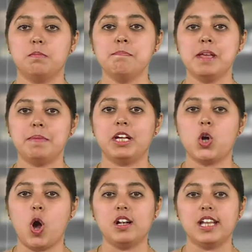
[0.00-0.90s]
may be
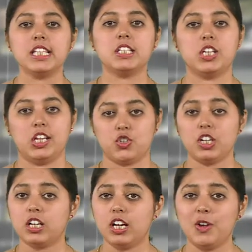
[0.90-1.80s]
called as teacher
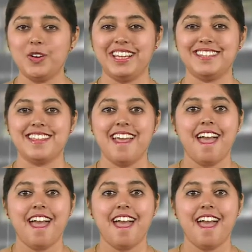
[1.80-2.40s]
colonies